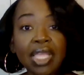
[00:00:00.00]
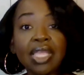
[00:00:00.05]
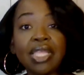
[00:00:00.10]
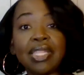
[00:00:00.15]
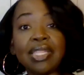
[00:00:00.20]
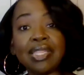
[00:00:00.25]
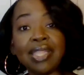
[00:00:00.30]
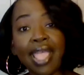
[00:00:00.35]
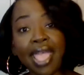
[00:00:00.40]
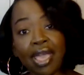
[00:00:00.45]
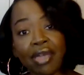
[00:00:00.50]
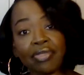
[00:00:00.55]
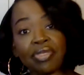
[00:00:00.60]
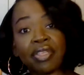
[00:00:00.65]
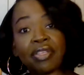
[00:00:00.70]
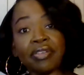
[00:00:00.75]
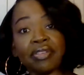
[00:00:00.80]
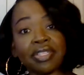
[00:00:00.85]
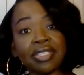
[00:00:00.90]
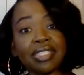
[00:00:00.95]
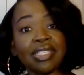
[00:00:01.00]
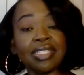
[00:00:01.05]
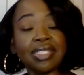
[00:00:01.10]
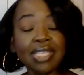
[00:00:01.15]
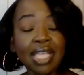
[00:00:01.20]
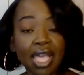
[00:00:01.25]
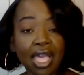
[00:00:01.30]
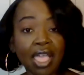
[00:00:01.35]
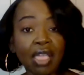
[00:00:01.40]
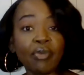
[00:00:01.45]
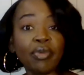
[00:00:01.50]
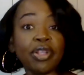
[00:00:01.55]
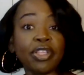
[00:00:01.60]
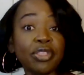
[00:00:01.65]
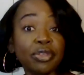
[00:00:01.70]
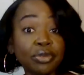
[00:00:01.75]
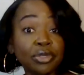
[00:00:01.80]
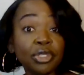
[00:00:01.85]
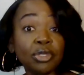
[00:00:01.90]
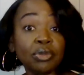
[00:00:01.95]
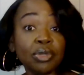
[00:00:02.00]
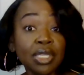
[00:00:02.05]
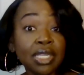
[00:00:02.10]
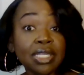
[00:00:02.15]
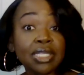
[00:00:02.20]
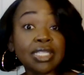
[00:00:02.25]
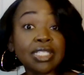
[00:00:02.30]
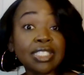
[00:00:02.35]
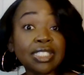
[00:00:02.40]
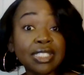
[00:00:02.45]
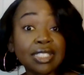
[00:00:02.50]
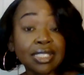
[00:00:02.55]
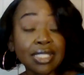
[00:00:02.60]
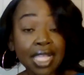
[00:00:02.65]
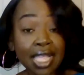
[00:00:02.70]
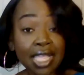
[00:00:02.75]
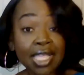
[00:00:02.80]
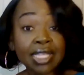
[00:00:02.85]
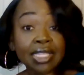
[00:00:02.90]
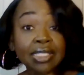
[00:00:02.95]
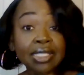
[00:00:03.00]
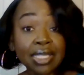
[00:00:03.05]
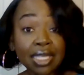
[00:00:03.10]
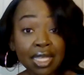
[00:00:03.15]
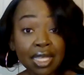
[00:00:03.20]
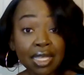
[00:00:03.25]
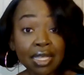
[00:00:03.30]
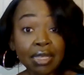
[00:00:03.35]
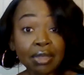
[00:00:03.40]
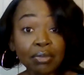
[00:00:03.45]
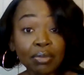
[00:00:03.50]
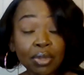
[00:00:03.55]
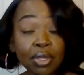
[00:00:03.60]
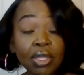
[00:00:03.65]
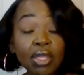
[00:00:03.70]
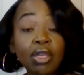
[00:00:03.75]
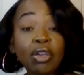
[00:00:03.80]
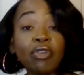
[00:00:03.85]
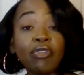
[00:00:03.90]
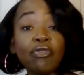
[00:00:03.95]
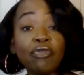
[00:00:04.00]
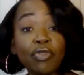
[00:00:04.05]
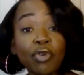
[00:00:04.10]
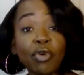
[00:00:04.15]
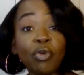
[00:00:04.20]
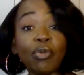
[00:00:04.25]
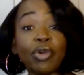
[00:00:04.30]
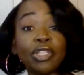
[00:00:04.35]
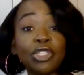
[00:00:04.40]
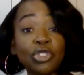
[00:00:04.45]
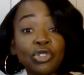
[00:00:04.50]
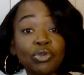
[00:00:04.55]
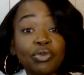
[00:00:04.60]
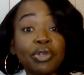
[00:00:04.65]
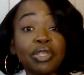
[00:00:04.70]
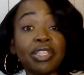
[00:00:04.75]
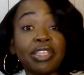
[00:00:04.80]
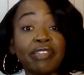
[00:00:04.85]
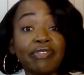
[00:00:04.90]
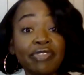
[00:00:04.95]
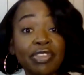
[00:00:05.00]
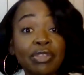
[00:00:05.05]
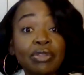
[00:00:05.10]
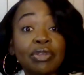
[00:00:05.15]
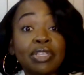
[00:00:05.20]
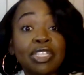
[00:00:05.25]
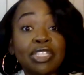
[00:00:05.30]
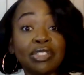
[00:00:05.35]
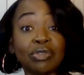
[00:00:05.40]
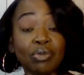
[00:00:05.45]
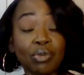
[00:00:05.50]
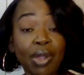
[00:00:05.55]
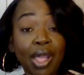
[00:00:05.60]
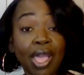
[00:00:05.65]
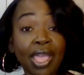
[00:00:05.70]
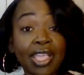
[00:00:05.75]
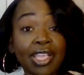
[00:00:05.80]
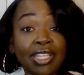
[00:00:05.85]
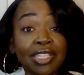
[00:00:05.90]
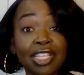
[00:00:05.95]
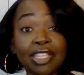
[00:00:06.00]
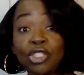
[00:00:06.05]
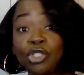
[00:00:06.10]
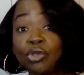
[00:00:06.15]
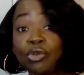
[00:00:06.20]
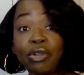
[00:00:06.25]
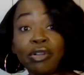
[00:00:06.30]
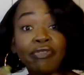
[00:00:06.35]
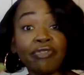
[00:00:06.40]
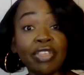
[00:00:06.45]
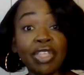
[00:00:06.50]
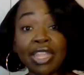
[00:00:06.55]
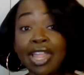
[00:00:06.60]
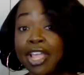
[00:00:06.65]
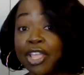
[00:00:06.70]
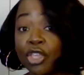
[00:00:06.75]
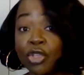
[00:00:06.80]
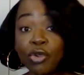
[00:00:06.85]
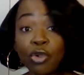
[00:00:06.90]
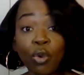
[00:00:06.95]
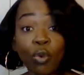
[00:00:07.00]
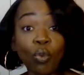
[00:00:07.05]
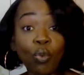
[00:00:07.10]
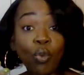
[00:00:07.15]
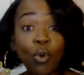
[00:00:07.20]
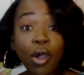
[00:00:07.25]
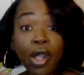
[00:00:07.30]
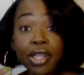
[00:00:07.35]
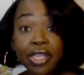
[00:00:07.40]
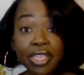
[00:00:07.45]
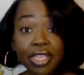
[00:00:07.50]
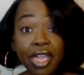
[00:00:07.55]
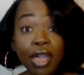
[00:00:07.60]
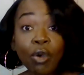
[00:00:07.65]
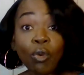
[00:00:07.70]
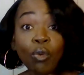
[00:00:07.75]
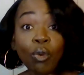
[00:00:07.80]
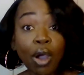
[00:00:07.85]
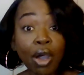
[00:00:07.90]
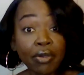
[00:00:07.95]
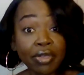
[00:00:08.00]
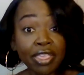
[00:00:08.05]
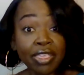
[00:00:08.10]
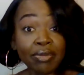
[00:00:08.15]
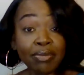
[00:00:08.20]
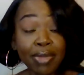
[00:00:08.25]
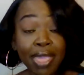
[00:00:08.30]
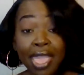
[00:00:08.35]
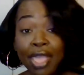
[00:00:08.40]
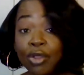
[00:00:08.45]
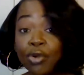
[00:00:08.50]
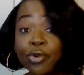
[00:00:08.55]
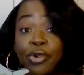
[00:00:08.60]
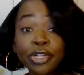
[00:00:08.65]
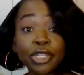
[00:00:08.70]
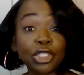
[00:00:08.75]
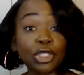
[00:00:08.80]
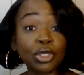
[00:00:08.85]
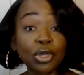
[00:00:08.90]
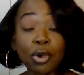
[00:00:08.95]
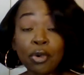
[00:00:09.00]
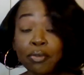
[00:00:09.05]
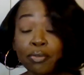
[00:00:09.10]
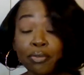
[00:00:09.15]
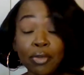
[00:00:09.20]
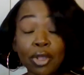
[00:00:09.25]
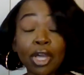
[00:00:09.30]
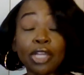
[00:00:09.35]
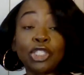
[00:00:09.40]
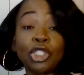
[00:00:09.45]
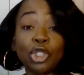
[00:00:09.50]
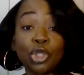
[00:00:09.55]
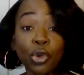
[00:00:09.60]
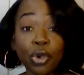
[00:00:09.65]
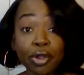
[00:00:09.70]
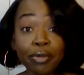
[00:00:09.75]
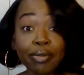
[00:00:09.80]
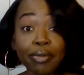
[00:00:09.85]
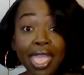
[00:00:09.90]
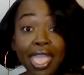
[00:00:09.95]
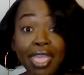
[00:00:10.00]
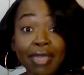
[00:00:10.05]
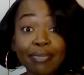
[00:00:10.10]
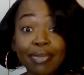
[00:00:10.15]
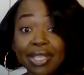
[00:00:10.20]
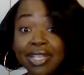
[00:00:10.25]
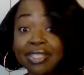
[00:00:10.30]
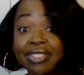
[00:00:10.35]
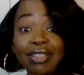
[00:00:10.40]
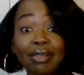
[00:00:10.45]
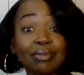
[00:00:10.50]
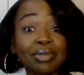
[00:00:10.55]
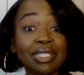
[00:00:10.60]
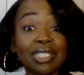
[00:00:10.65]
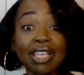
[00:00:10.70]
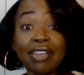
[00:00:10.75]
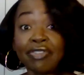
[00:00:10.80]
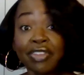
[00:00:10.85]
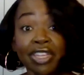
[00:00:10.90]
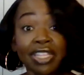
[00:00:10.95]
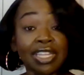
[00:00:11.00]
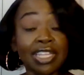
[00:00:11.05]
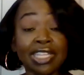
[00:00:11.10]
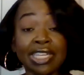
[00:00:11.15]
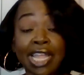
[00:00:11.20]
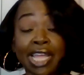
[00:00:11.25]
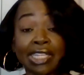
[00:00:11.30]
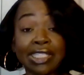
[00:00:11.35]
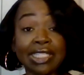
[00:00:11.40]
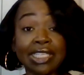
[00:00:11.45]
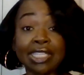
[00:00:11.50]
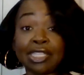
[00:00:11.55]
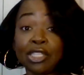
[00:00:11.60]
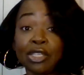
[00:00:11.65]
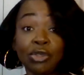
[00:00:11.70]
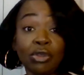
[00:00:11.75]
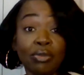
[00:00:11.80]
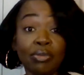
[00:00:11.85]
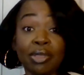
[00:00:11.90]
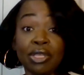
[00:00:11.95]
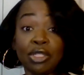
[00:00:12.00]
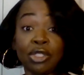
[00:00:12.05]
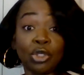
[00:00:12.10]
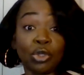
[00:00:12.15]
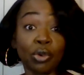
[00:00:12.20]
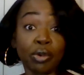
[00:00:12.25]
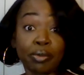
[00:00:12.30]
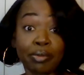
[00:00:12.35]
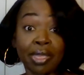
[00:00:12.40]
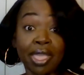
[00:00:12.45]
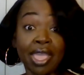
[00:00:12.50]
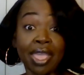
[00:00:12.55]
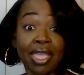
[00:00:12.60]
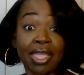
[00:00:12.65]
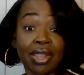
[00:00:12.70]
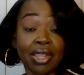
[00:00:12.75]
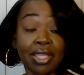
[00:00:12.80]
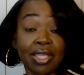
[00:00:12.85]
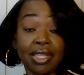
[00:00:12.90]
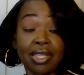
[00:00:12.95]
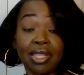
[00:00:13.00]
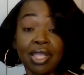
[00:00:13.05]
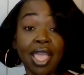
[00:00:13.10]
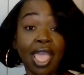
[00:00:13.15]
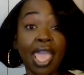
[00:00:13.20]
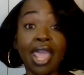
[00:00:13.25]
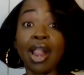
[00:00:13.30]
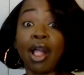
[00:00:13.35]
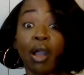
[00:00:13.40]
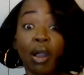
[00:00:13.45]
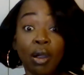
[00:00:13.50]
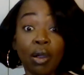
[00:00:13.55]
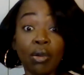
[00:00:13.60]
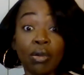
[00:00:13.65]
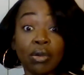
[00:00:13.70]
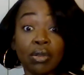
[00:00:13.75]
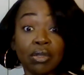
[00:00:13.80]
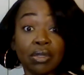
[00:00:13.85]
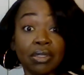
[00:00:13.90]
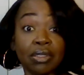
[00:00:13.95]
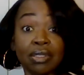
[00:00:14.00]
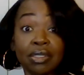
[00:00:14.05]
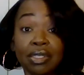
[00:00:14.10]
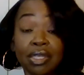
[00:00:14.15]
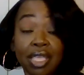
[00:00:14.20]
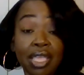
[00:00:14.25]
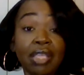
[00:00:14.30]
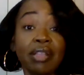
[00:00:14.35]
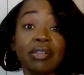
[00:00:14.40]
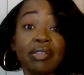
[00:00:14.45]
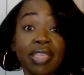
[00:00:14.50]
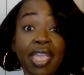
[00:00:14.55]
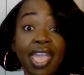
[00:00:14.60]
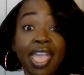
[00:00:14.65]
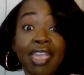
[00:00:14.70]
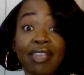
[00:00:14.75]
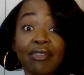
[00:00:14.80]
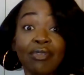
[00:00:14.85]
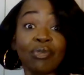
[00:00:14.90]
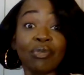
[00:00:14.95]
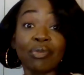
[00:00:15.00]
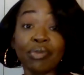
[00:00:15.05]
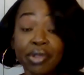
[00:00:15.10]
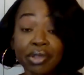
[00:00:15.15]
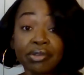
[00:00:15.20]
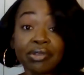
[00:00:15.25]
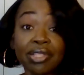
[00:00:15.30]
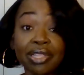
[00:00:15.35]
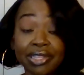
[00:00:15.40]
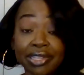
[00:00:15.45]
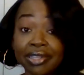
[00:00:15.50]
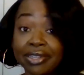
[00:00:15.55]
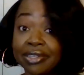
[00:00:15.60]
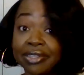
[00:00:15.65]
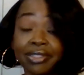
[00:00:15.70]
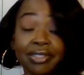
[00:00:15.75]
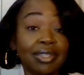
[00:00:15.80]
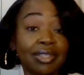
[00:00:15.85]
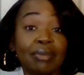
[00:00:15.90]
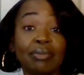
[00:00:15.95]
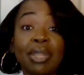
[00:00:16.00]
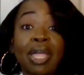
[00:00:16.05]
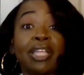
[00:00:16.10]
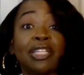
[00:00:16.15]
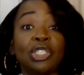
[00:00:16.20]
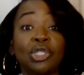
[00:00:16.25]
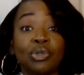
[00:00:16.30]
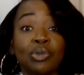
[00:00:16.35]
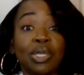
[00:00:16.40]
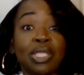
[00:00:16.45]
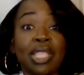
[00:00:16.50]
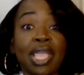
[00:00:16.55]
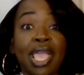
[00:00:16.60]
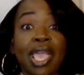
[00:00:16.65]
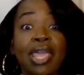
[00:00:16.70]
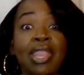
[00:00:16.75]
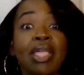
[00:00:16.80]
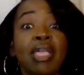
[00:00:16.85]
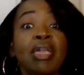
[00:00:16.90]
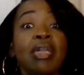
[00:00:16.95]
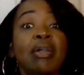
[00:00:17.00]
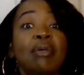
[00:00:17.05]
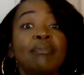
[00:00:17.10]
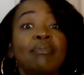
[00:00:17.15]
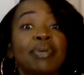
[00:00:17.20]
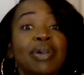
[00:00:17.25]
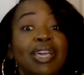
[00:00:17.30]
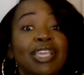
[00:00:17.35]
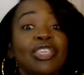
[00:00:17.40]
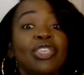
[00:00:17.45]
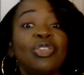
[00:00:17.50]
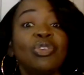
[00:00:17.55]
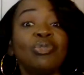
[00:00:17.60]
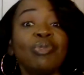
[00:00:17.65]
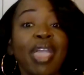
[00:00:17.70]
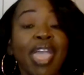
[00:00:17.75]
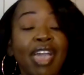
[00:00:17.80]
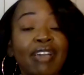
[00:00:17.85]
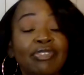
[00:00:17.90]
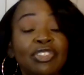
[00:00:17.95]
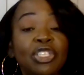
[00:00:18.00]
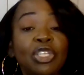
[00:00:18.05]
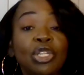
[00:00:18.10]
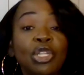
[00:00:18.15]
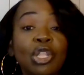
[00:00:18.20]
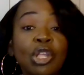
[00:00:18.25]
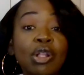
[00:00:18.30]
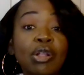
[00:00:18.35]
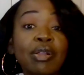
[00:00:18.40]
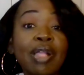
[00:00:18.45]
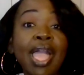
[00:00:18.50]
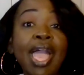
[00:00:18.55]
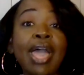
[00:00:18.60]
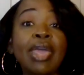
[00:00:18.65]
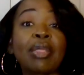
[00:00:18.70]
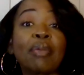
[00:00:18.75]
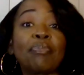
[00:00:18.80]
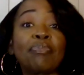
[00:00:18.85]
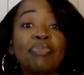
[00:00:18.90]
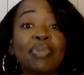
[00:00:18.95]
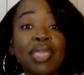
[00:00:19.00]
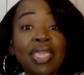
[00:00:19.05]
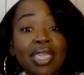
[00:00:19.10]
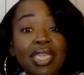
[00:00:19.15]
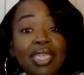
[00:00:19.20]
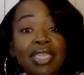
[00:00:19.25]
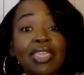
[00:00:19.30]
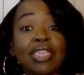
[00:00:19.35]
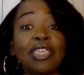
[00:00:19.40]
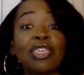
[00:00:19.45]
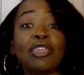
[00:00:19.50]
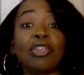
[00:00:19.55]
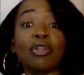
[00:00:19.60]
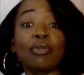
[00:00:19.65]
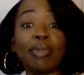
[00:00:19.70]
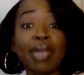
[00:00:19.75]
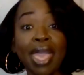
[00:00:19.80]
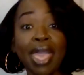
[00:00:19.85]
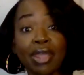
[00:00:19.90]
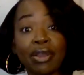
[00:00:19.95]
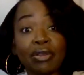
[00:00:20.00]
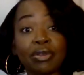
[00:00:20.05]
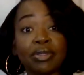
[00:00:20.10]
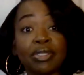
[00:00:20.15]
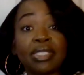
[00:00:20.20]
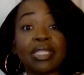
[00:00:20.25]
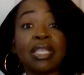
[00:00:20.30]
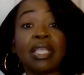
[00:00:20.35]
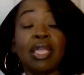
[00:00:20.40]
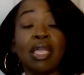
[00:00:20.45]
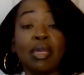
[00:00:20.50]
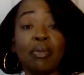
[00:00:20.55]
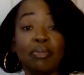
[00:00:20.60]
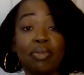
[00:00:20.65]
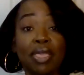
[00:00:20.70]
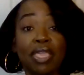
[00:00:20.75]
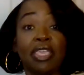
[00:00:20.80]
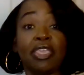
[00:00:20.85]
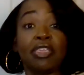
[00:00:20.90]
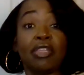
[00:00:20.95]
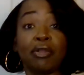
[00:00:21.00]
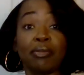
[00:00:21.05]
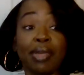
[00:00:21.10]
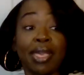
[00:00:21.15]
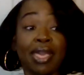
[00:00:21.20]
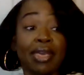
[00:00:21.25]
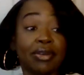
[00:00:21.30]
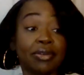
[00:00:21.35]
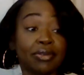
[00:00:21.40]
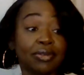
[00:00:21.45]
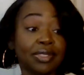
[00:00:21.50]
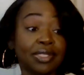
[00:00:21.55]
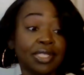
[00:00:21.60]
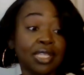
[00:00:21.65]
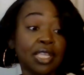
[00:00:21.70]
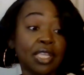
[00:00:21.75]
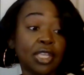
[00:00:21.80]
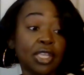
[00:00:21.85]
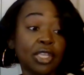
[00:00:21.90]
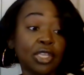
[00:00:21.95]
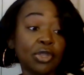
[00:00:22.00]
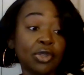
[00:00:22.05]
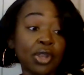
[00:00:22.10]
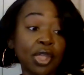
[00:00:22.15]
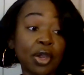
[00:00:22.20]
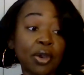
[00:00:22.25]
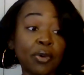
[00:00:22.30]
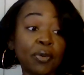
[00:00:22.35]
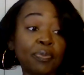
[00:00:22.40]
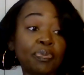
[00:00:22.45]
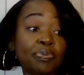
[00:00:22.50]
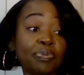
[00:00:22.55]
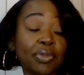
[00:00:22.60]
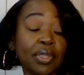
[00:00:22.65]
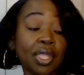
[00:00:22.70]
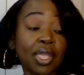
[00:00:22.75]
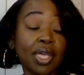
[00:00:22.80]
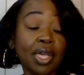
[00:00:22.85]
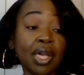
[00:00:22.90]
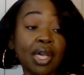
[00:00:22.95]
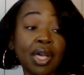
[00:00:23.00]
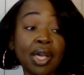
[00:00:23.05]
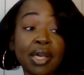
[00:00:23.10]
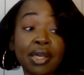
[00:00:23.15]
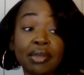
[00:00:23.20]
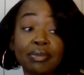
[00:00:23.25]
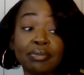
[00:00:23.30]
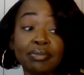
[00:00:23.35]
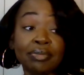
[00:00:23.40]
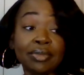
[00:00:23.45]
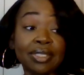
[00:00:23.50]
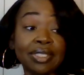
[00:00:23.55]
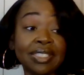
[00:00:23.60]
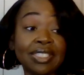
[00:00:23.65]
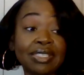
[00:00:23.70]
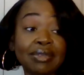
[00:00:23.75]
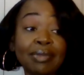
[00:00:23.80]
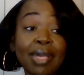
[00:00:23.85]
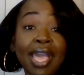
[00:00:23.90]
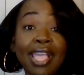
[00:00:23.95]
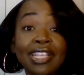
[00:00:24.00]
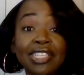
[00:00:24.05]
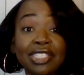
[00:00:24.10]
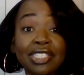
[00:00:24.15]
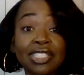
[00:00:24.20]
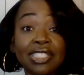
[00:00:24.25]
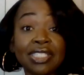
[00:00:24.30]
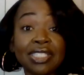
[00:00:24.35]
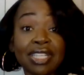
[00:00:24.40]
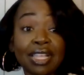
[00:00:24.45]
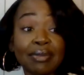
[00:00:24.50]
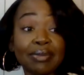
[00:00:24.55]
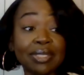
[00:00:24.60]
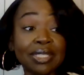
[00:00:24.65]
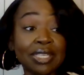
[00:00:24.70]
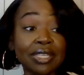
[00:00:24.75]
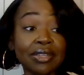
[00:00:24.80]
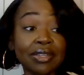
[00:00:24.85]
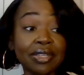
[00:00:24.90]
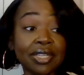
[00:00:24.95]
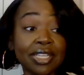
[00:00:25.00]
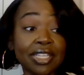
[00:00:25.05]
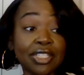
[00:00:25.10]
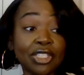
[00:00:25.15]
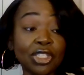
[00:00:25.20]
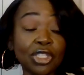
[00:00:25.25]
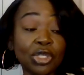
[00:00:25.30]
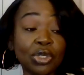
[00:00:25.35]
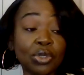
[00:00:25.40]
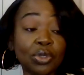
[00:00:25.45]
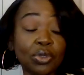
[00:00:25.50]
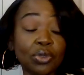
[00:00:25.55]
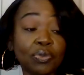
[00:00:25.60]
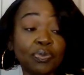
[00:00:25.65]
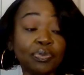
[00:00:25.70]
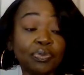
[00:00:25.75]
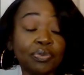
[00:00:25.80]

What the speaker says: Now, there is a time where you do need to stand up for what you really feel is right, that you don't feel like you're a walking mat or a doormat, because I'm definitely not telling you to be a doormat at all. Hear that real clear. I'm not doing that. But you have to learn how to pick your battles. Pick your battles. Some action steps here is to